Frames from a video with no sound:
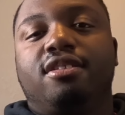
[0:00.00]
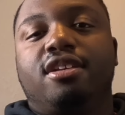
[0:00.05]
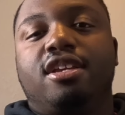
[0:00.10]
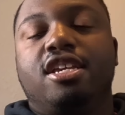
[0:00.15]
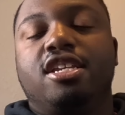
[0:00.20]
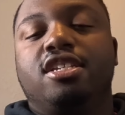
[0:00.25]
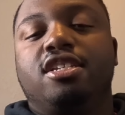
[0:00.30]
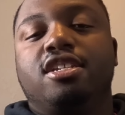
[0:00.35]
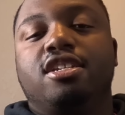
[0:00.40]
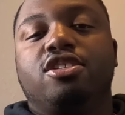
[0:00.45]

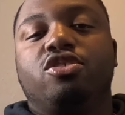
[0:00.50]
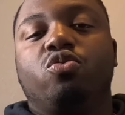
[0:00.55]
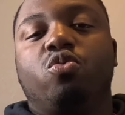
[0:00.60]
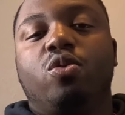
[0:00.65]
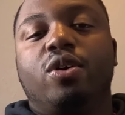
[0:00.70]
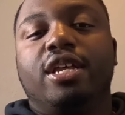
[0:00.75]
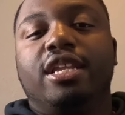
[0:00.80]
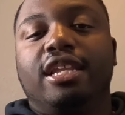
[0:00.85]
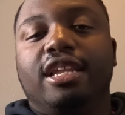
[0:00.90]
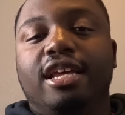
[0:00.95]
It's just
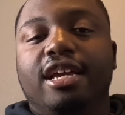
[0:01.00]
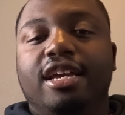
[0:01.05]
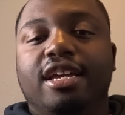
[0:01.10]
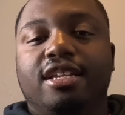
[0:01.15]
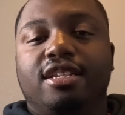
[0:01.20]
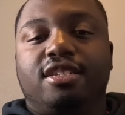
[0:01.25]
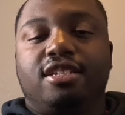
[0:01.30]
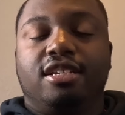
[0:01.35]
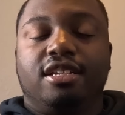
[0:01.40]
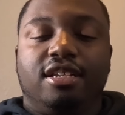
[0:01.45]
what
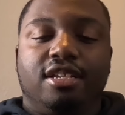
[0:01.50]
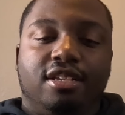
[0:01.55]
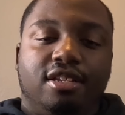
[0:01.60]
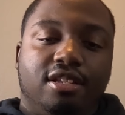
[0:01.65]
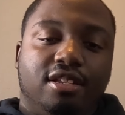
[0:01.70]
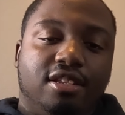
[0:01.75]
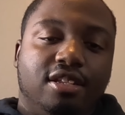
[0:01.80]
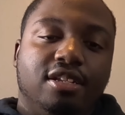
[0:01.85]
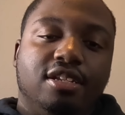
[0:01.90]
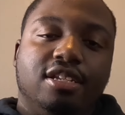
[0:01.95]
led
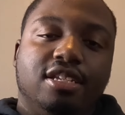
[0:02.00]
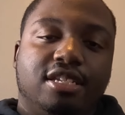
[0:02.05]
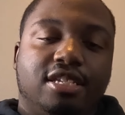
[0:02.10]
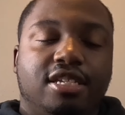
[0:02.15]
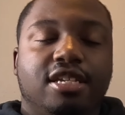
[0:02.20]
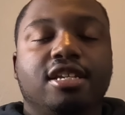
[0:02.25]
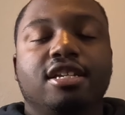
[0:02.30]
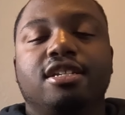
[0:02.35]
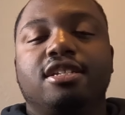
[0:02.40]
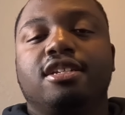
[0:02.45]
to the
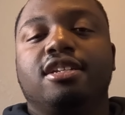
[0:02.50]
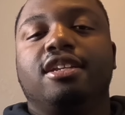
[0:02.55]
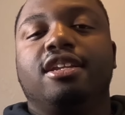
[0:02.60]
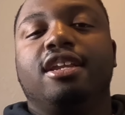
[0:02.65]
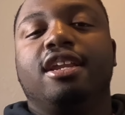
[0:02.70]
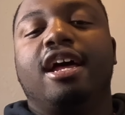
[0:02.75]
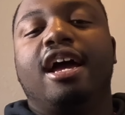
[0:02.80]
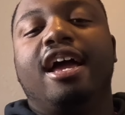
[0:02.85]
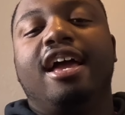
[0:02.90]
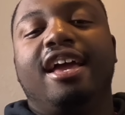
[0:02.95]
decision
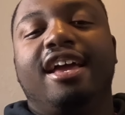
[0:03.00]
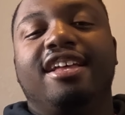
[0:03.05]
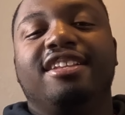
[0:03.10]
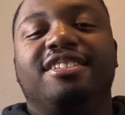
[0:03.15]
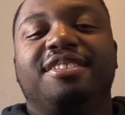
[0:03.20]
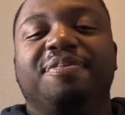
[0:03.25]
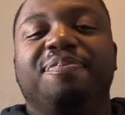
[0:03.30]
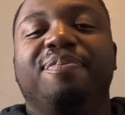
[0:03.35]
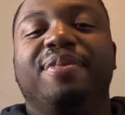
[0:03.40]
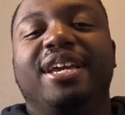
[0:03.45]
that I had
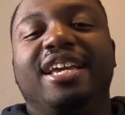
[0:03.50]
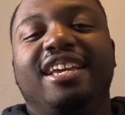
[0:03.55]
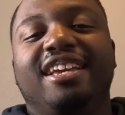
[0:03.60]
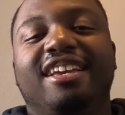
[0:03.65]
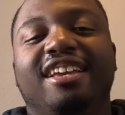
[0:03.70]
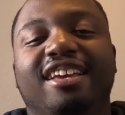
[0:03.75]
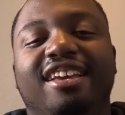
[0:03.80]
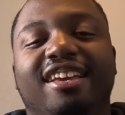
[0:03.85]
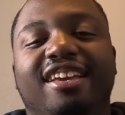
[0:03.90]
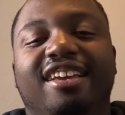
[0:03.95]
to
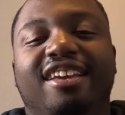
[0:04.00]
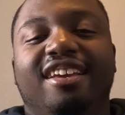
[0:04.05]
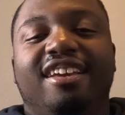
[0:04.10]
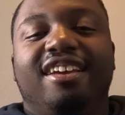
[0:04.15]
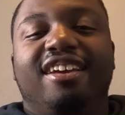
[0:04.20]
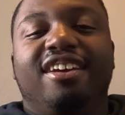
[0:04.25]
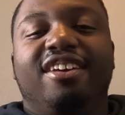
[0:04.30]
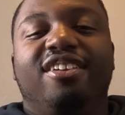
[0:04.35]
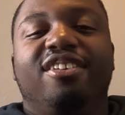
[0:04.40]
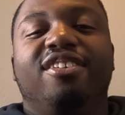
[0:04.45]
make
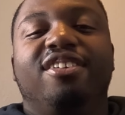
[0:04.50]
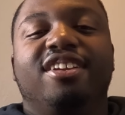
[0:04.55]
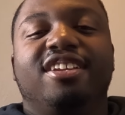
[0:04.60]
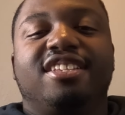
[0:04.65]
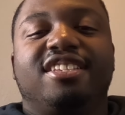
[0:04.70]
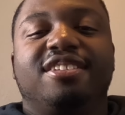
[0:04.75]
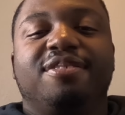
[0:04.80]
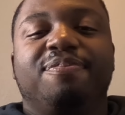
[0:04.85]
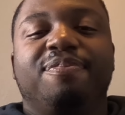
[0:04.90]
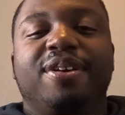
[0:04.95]
in order
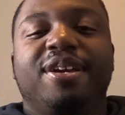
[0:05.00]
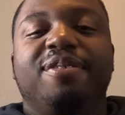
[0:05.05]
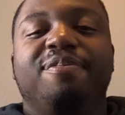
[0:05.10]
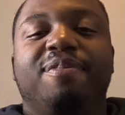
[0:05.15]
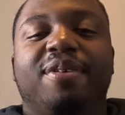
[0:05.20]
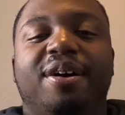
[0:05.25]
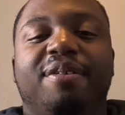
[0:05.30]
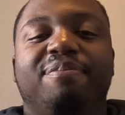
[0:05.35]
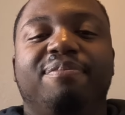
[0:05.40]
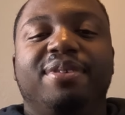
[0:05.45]
to make
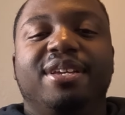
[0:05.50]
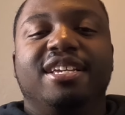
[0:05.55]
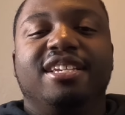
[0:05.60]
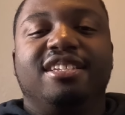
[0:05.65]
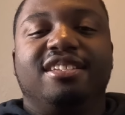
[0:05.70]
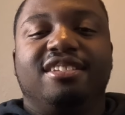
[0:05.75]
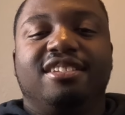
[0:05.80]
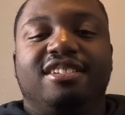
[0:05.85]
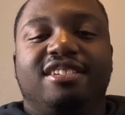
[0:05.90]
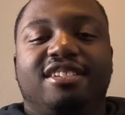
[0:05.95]
my
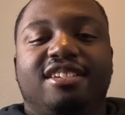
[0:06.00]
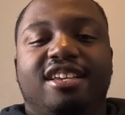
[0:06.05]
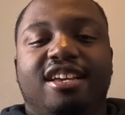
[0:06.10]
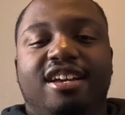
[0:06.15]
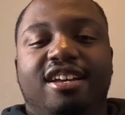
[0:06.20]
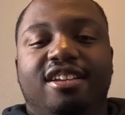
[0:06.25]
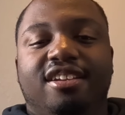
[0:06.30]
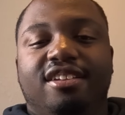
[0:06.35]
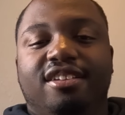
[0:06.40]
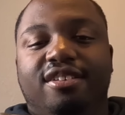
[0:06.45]
business
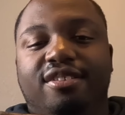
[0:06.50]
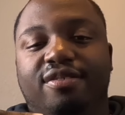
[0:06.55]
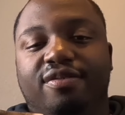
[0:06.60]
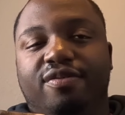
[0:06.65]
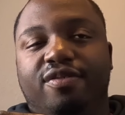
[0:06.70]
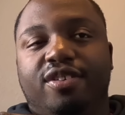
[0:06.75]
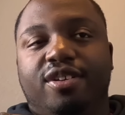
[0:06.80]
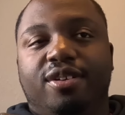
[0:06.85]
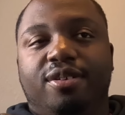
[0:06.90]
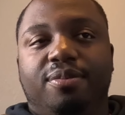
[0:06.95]
kind
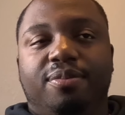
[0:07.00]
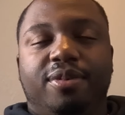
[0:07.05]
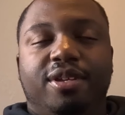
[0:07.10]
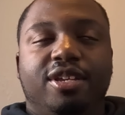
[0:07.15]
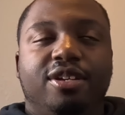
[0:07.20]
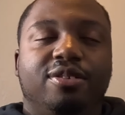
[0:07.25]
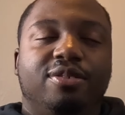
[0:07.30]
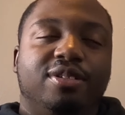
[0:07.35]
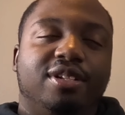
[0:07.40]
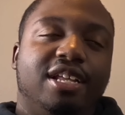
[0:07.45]
of um,
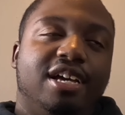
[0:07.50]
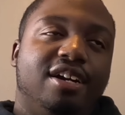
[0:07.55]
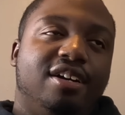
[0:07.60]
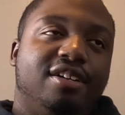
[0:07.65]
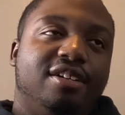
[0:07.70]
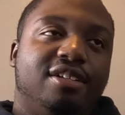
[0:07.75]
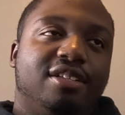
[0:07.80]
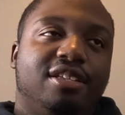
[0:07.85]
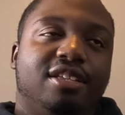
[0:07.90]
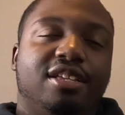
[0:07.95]
equal
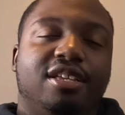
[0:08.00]
out.